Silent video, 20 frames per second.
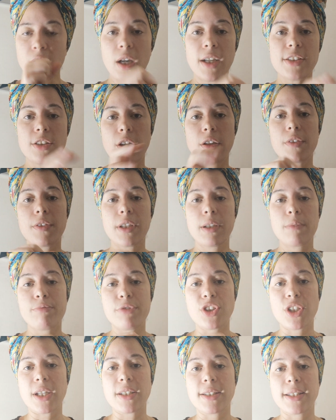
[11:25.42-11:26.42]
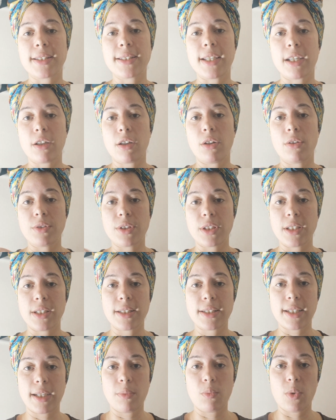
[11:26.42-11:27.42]
I don't think projectors set goals in the
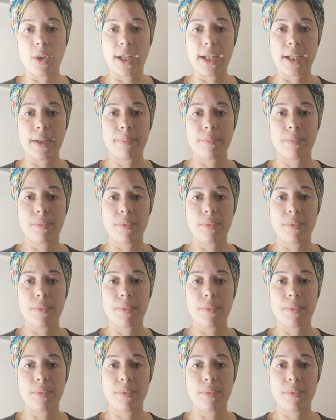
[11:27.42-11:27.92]
same way.